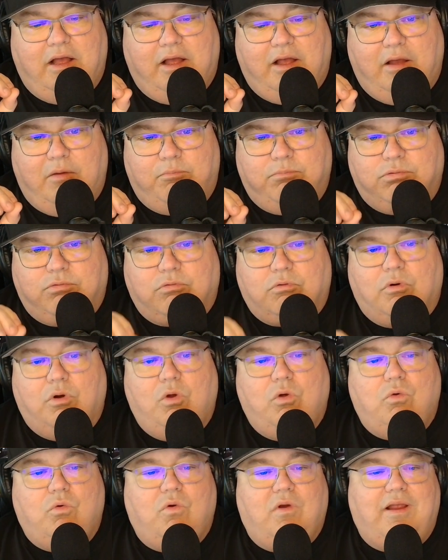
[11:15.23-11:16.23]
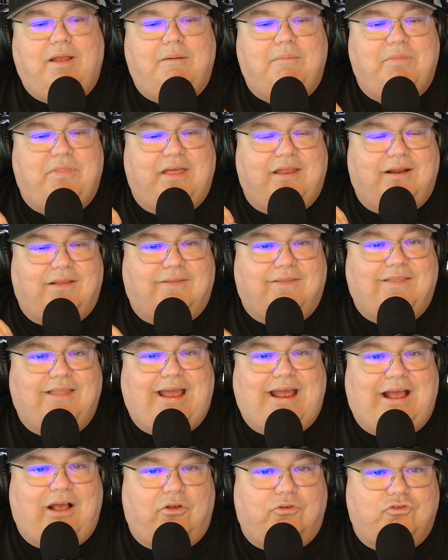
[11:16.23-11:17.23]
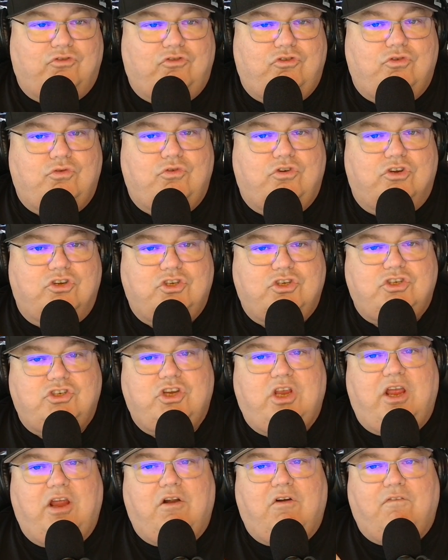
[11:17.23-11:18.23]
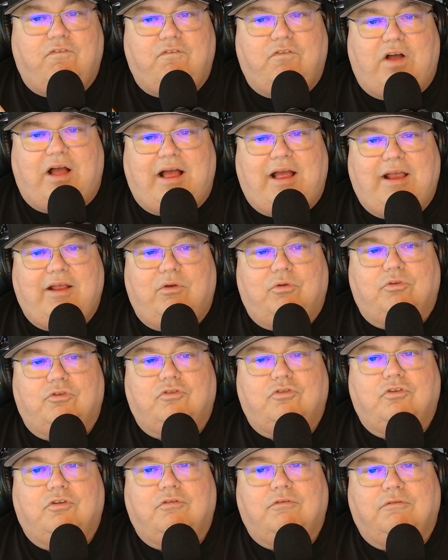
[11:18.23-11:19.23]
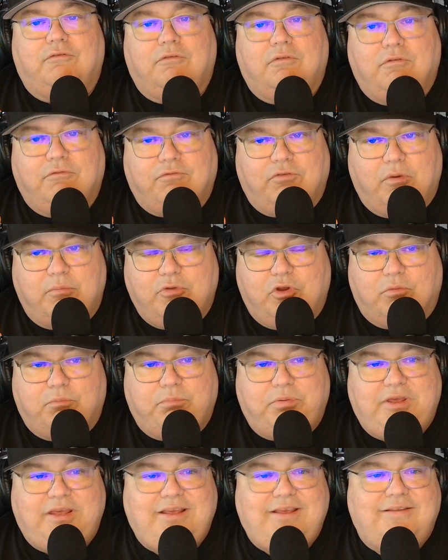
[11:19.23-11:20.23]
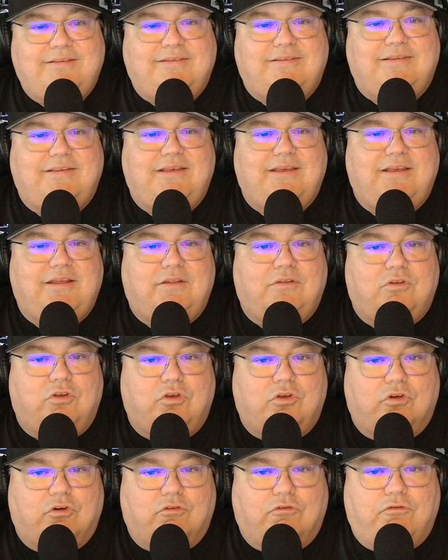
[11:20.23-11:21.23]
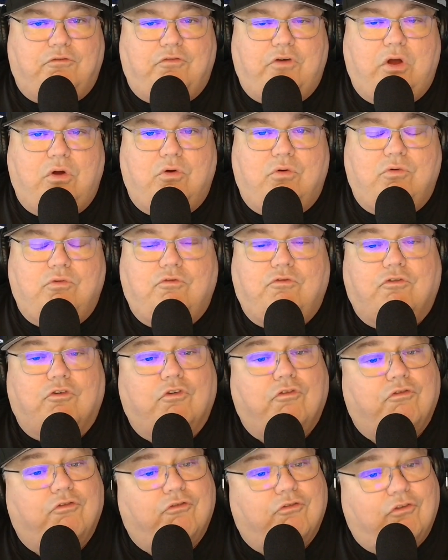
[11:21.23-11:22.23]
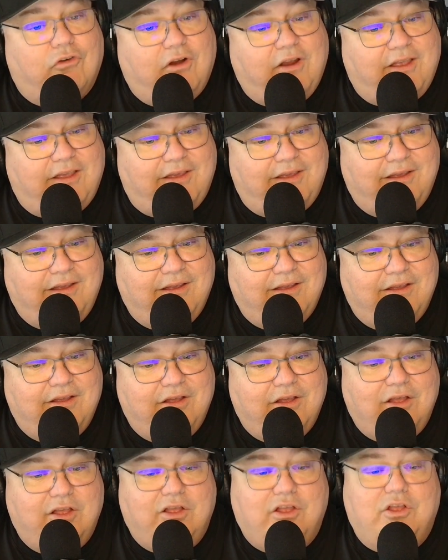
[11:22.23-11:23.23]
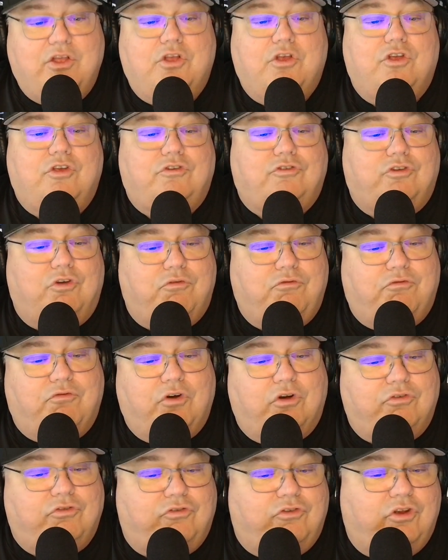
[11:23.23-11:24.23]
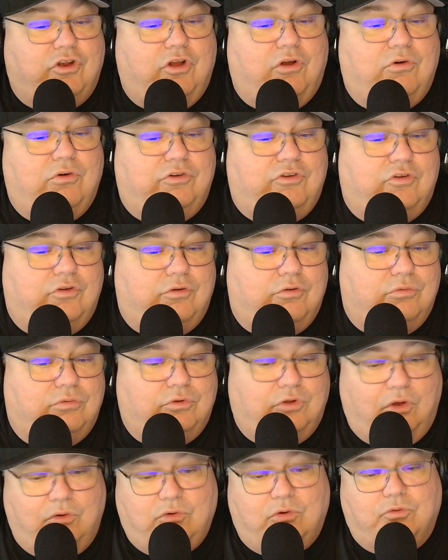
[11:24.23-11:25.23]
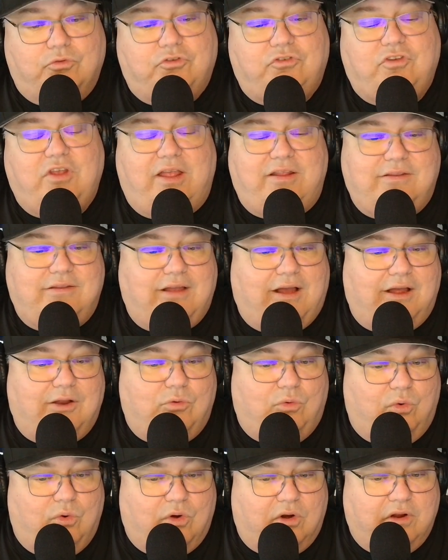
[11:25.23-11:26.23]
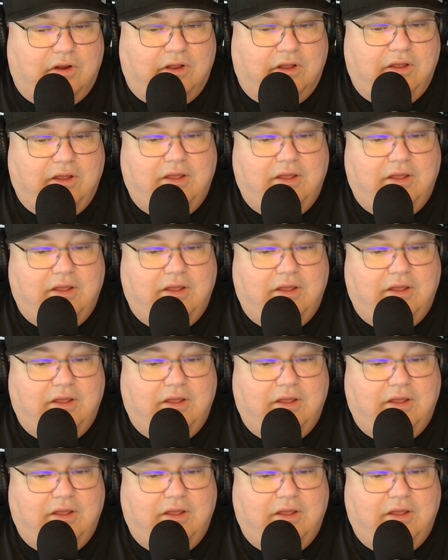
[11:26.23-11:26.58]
a program that allows you to share files from your PC to your phone for free. So, first you go to localsend.org,